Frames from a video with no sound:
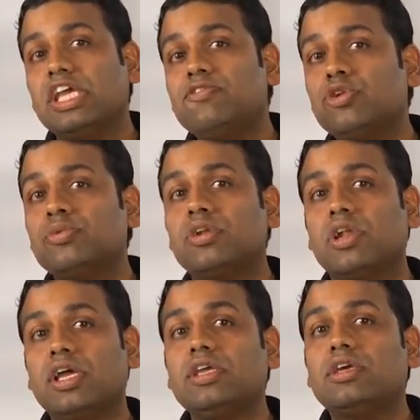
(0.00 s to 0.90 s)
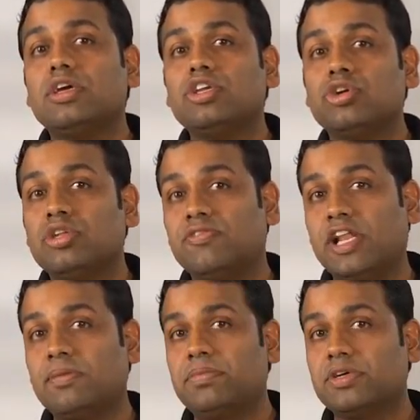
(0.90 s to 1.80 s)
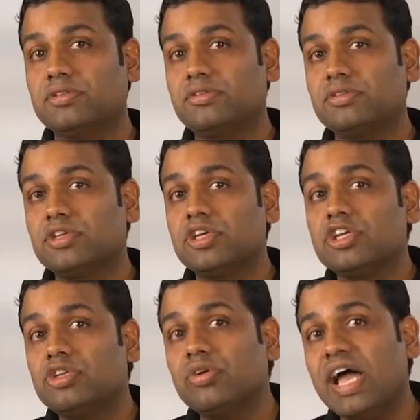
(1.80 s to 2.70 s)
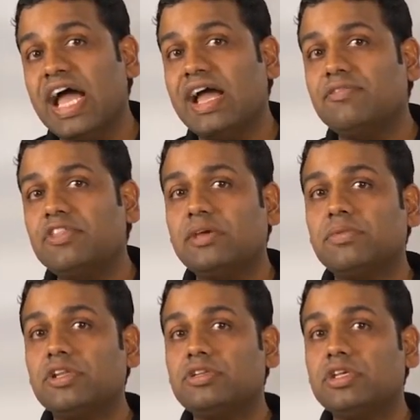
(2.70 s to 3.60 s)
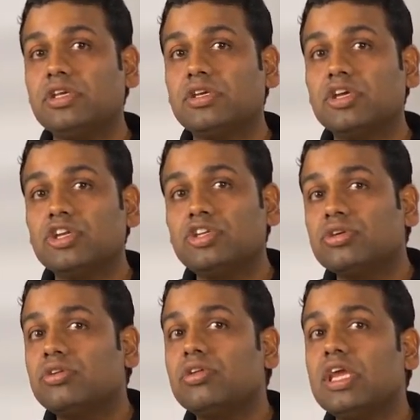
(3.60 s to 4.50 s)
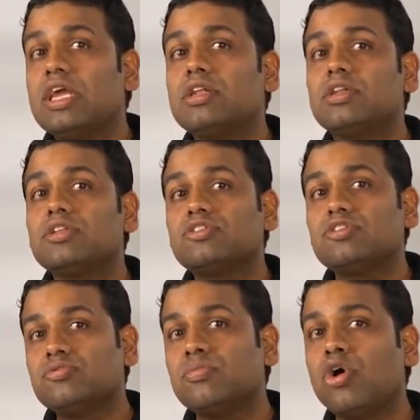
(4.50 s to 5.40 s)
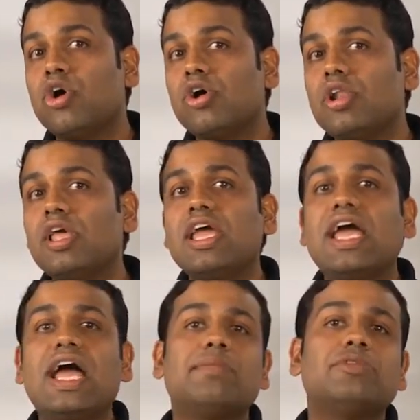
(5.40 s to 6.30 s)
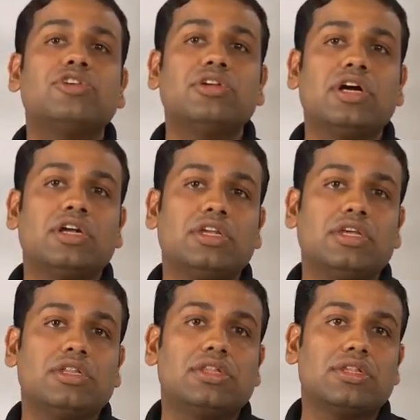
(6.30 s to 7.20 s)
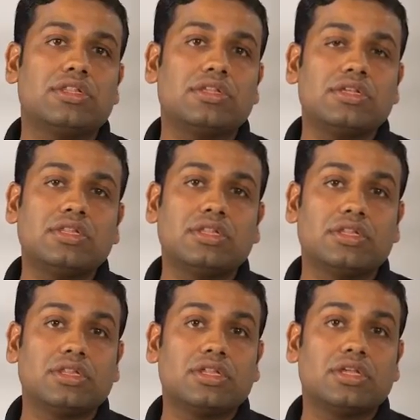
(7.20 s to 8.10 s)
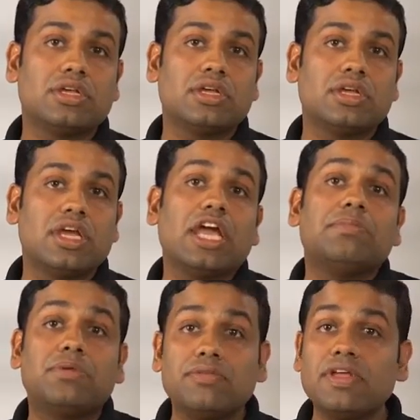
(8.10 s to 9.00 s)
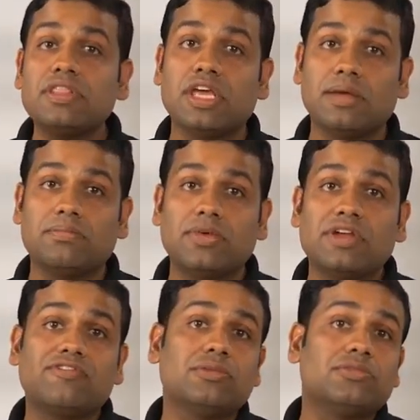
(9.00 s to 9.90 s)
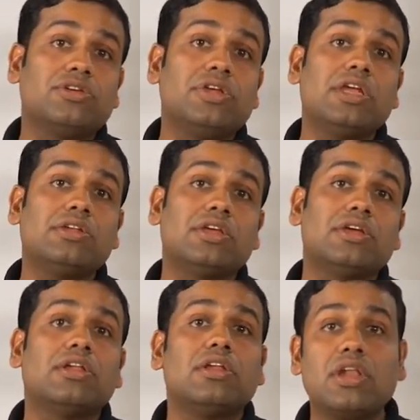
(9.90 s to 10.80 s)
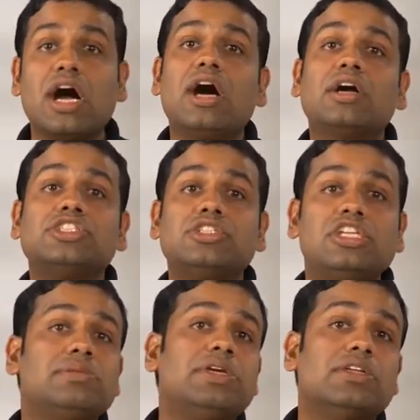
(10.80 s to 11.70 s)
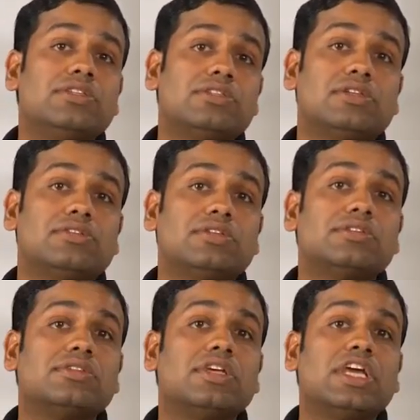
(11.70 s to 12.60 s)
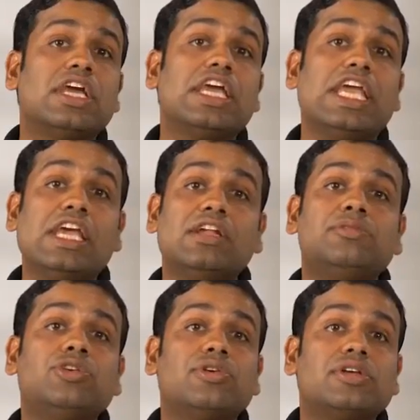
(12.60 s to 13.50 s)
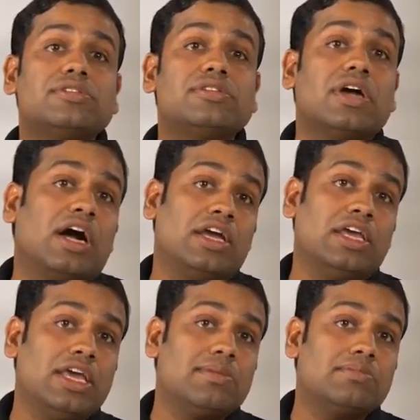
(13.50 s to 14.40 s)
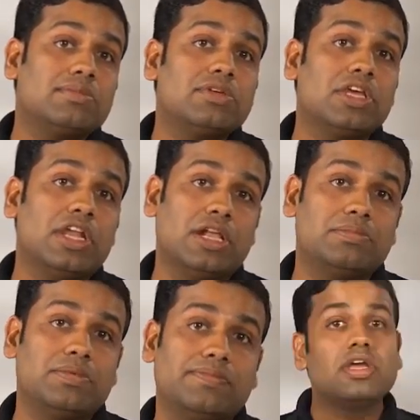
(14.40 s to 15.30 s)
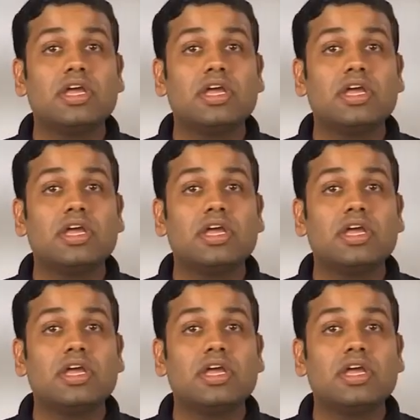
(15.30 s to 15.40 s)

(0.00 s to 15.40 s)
if you would like your developers to have the ability to create small Amazon RDS instances and prevent them from creating large DB instances, AWS IAM can help.